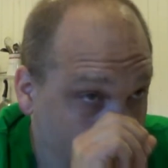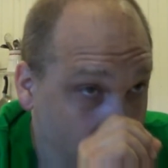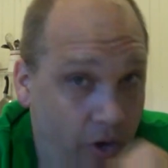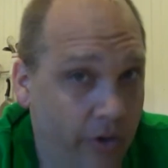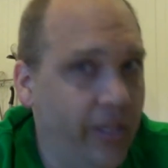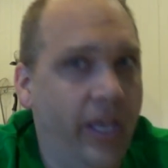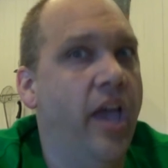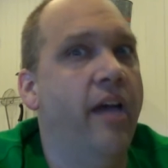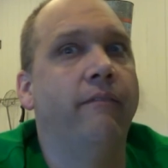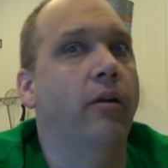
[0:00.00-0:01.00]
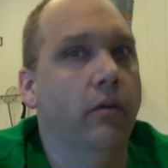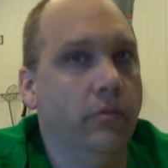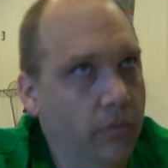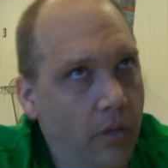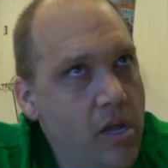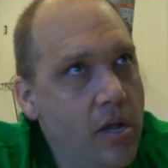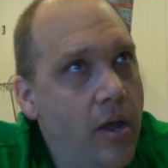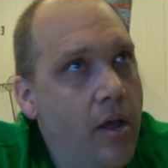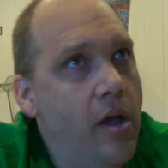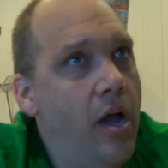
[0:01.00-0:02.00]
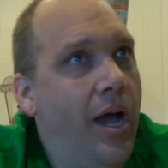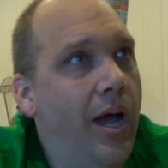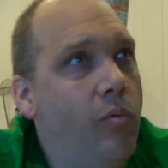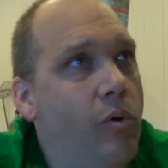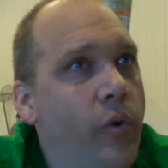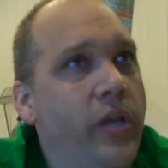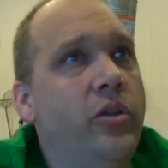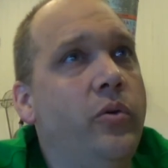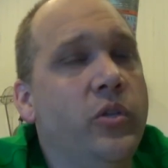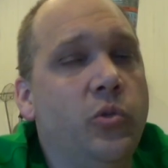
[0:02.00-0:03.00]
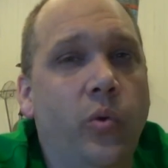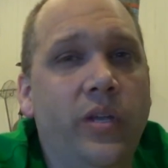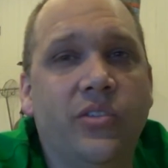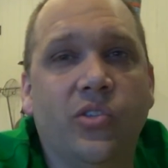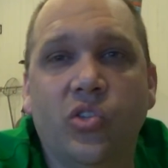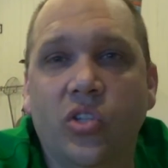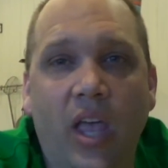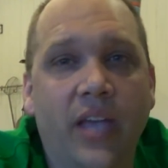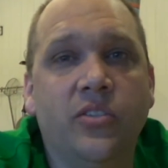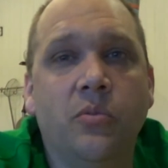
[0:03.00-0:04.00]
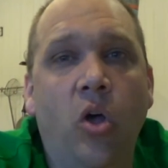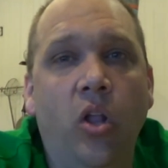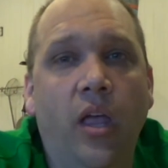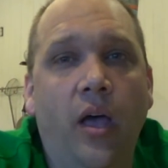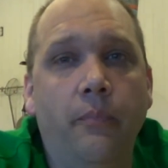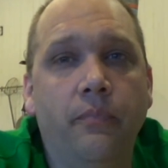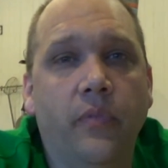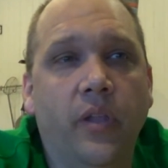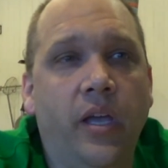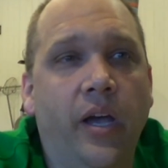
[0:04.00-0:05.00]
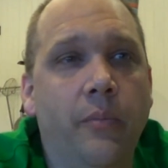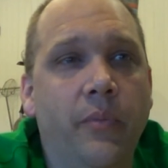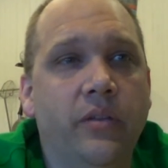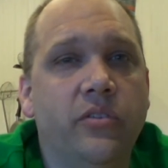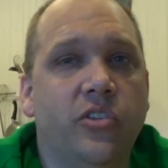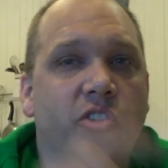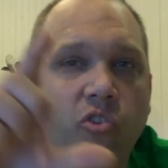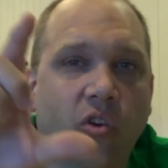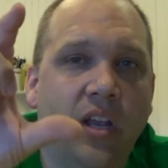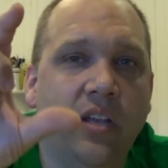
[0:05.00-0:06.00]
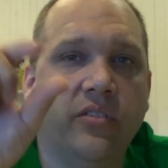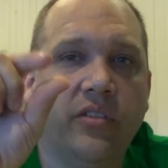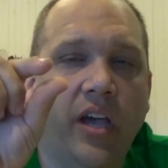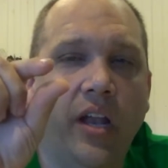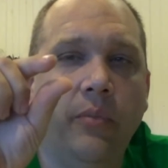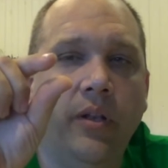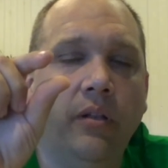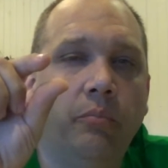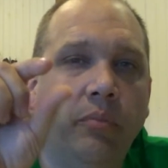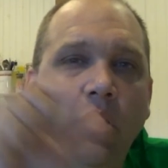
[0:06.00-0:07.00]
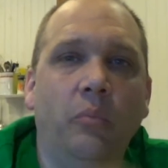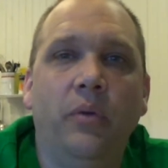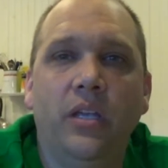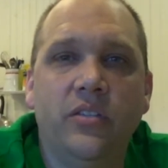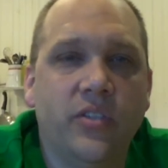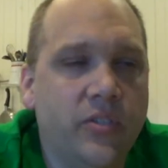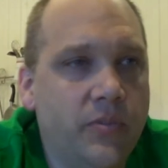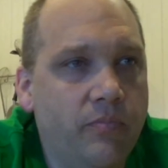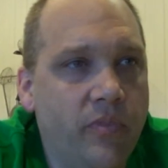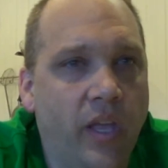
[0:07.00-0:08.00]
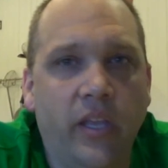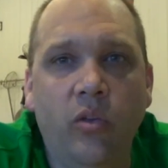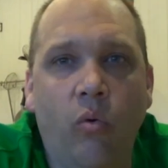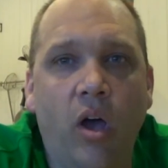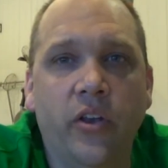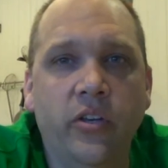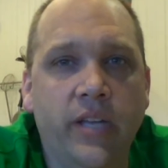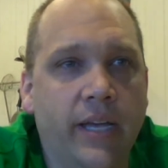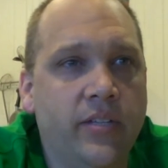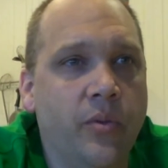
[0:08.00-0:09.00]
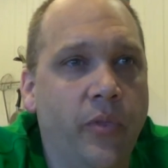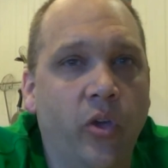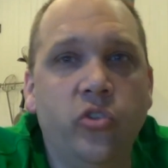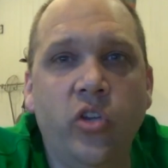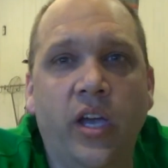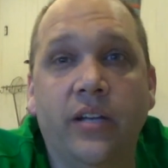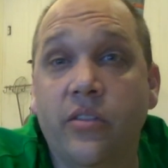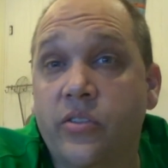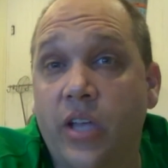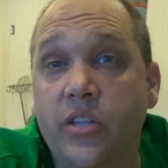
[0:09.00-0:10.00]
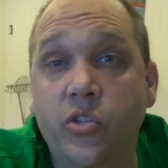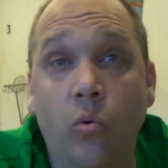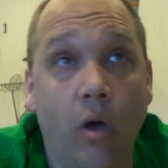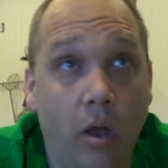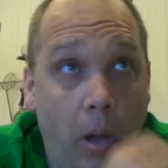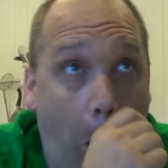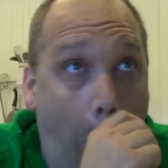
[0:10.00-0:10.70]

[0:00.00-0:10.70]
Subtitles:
Hardly ever. What we do is we slice them all up, cut them in strings, cut them in little pieces like you want, and you dice them, and those you cut to the size you want.